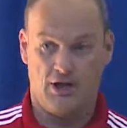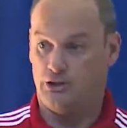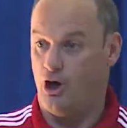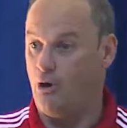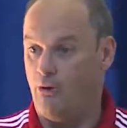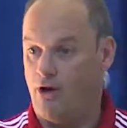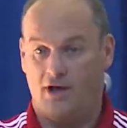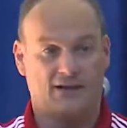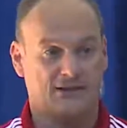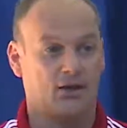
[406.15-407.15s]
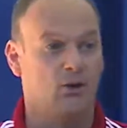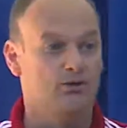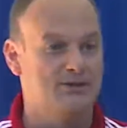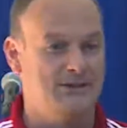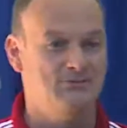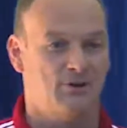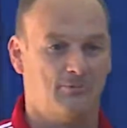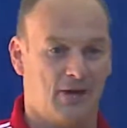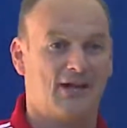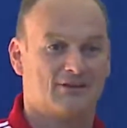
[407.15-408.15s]
Now, I think all the teams are
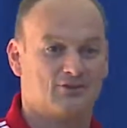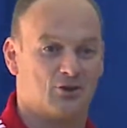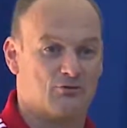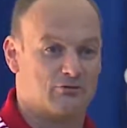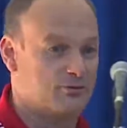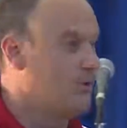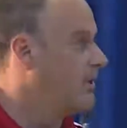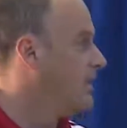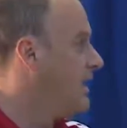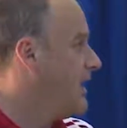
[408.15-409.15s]
playing zonal football,